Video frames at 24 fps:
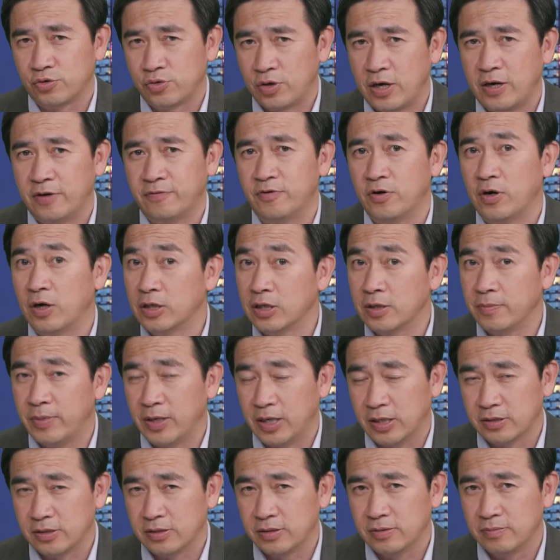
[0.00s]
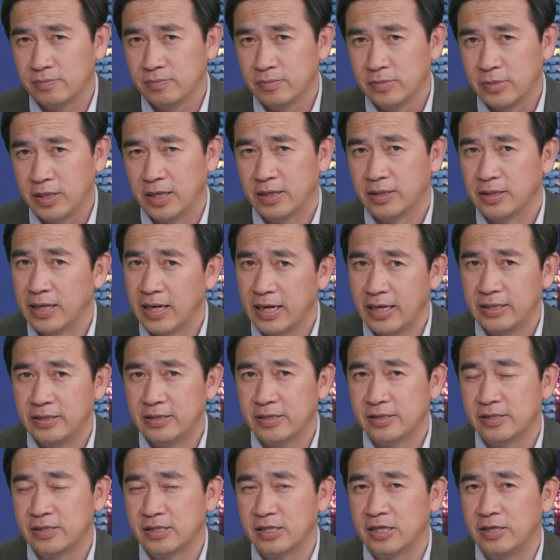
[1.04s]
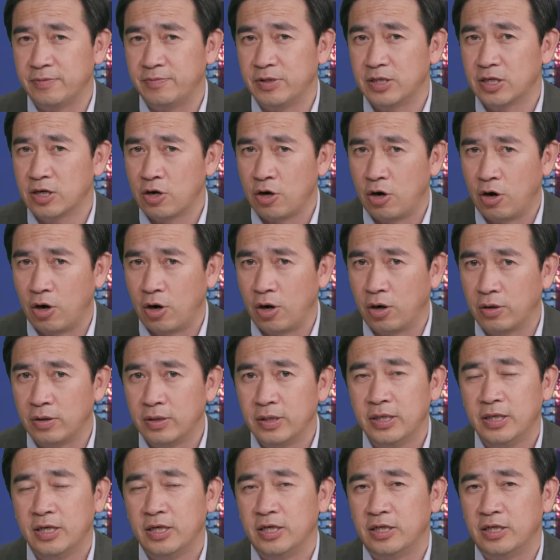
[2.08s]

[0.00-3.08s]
travel on the bus. At night, they sleep in the car.